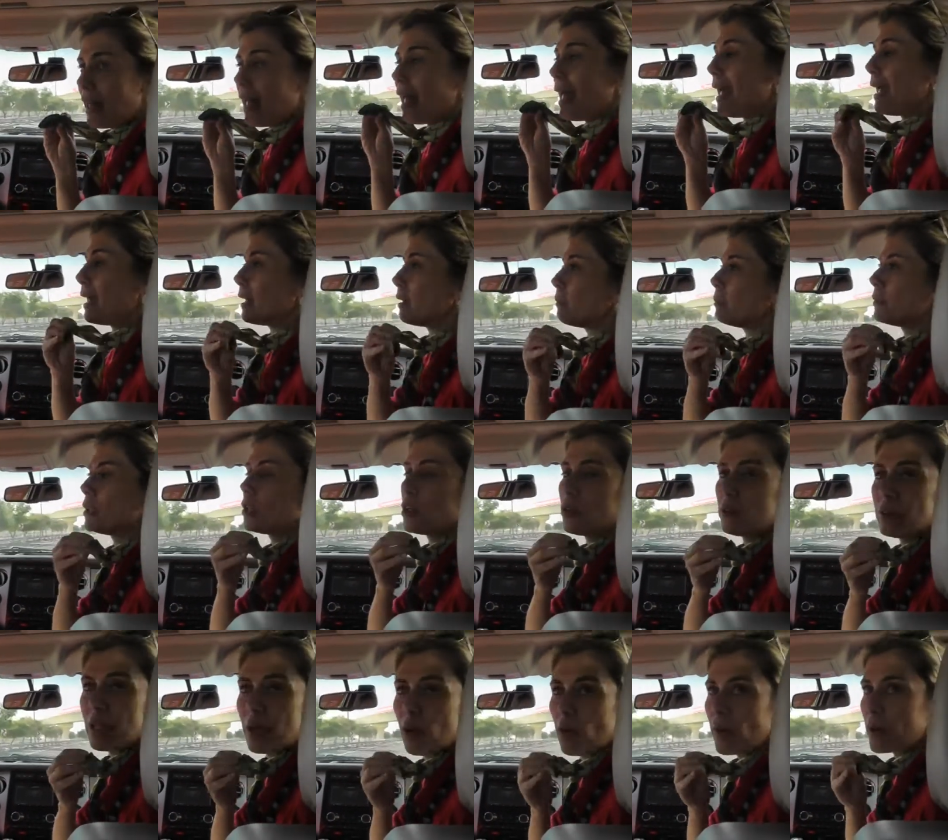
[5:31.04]
and
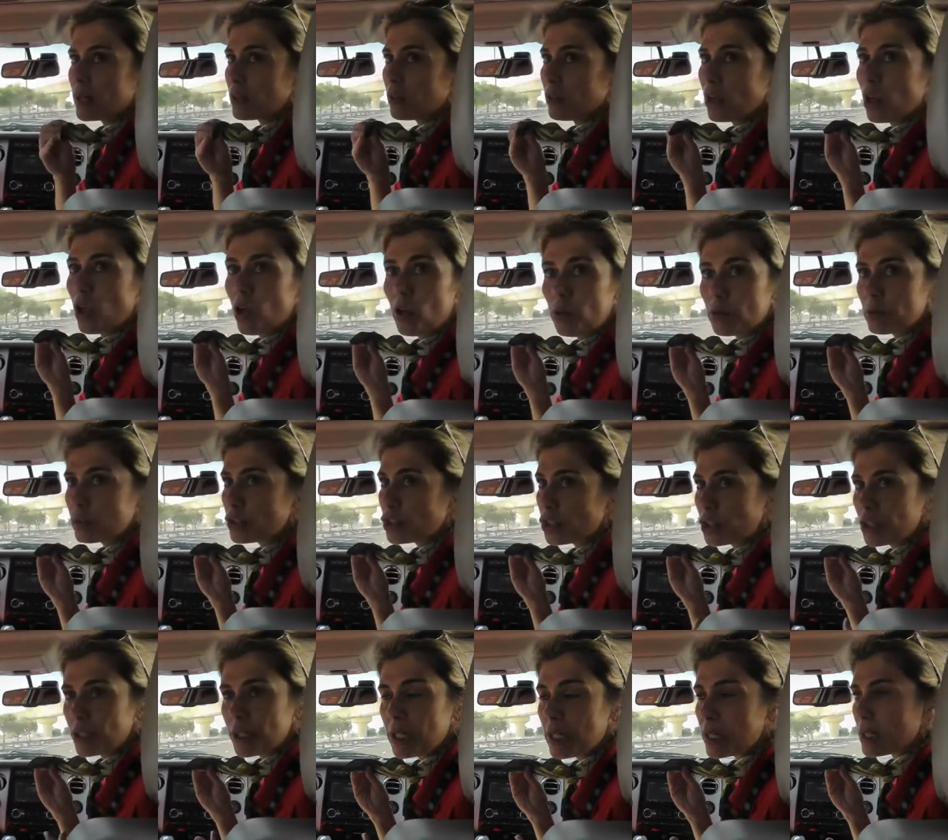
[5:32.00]
they went on long
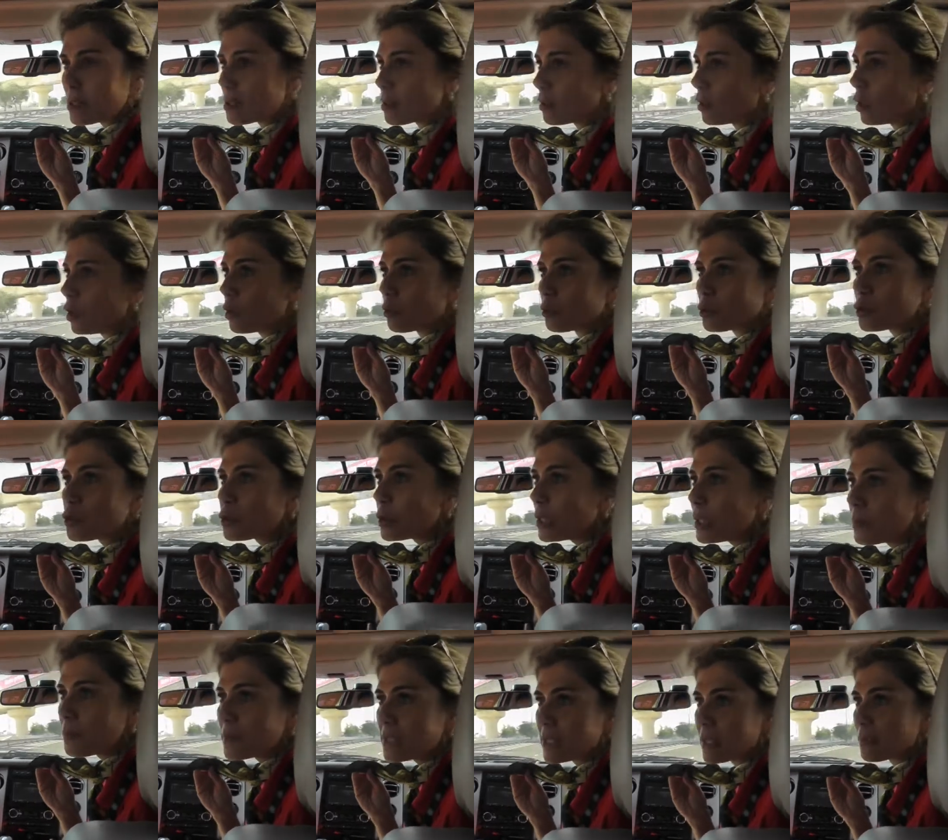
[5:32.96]
journeys, on long
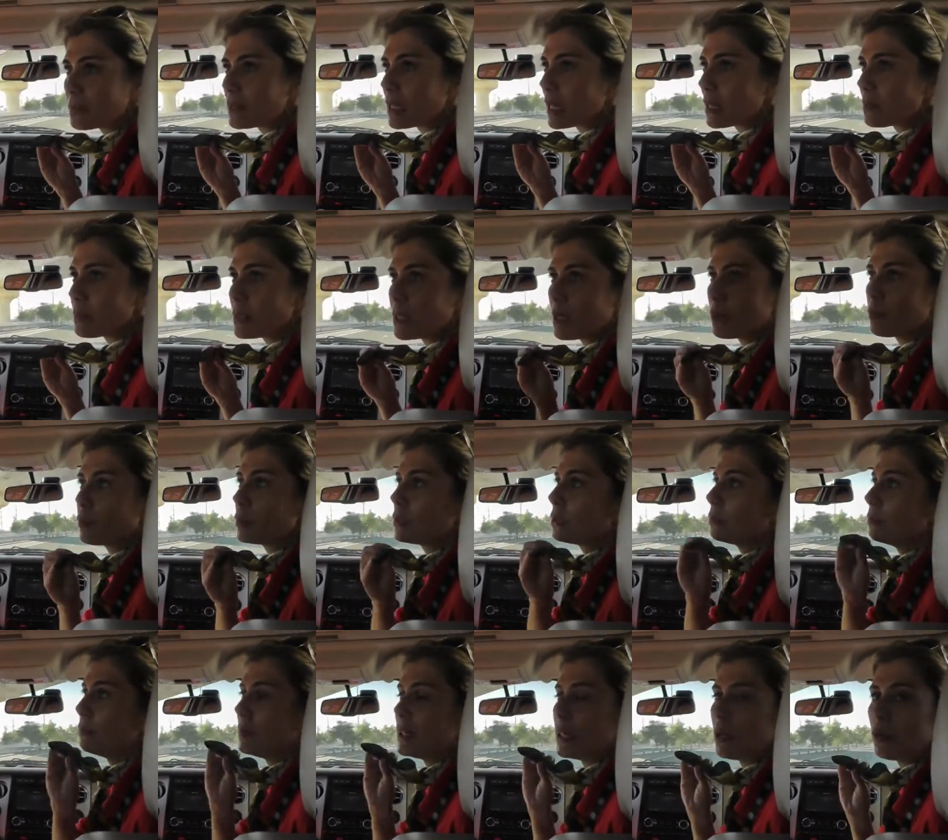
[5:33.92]
trips. Sometimes they
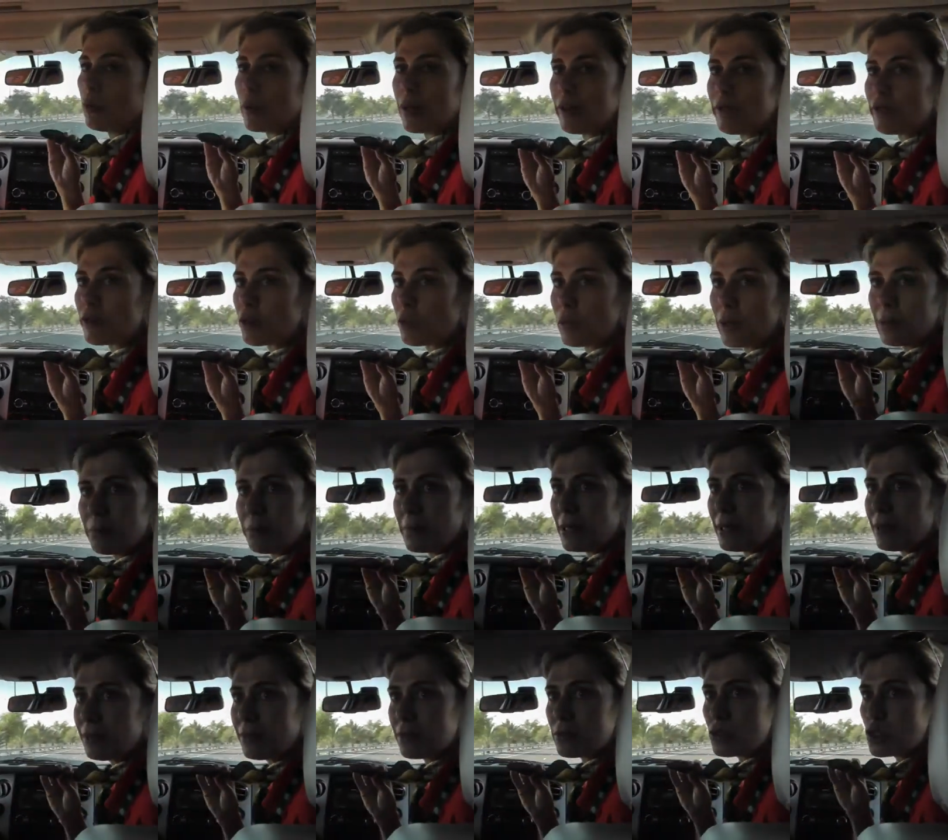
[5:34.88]
would be away for 1
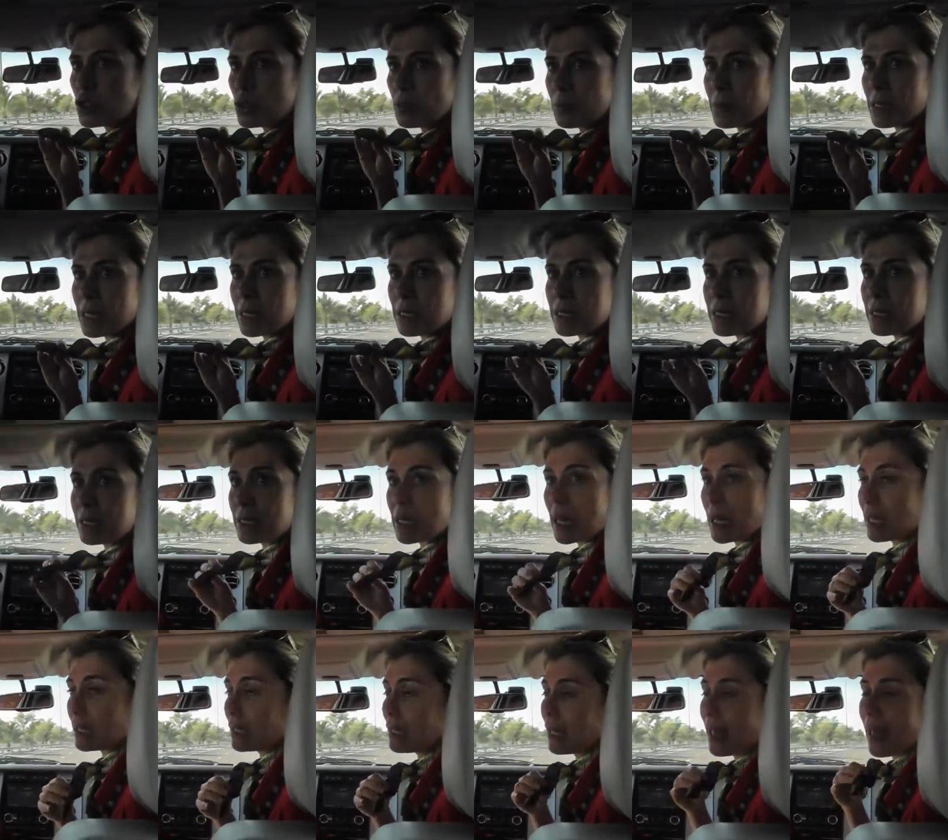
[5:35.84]
month, 2 months,
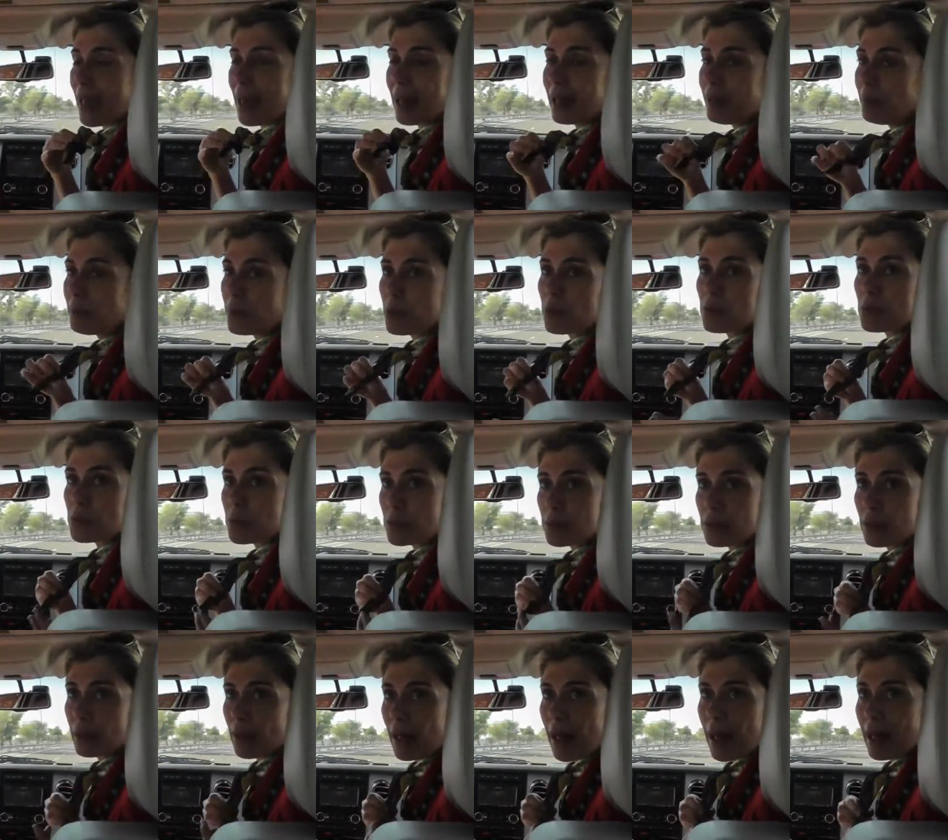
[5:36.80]
and the animals
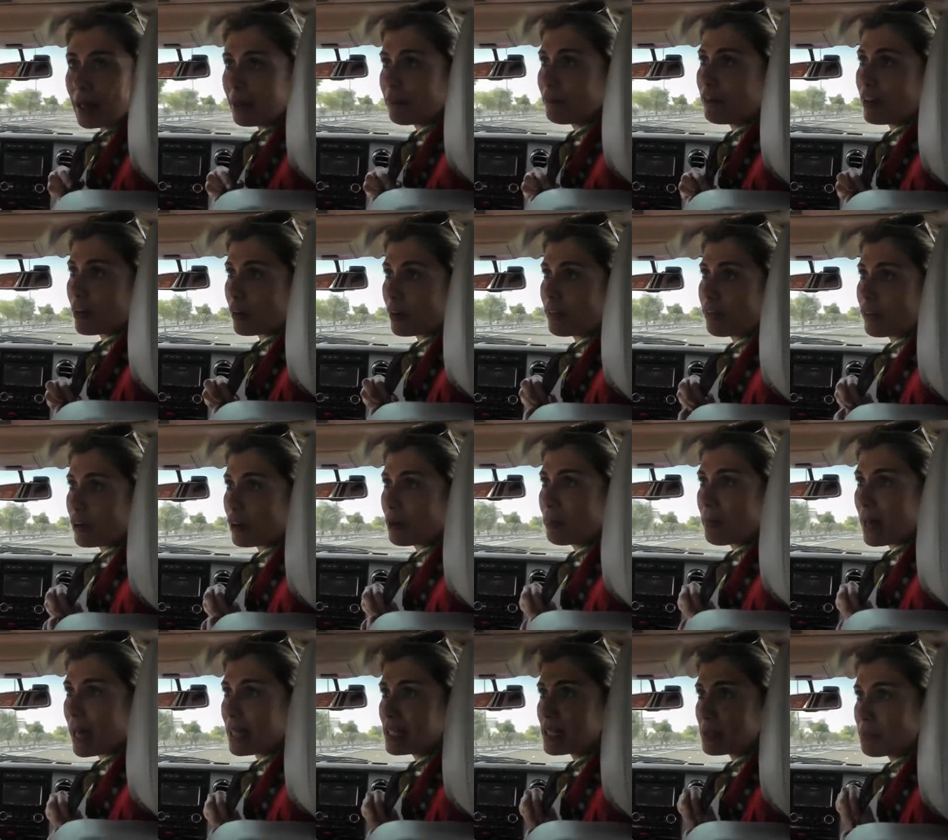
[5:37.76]
had a very, very
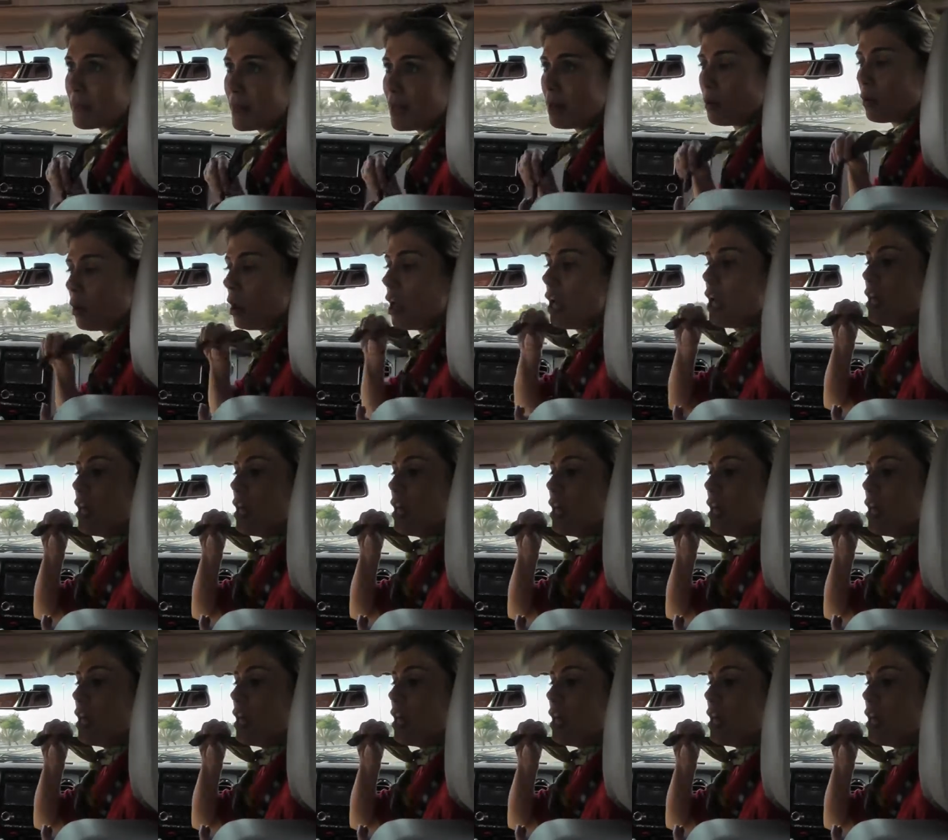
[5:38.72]
bad smell.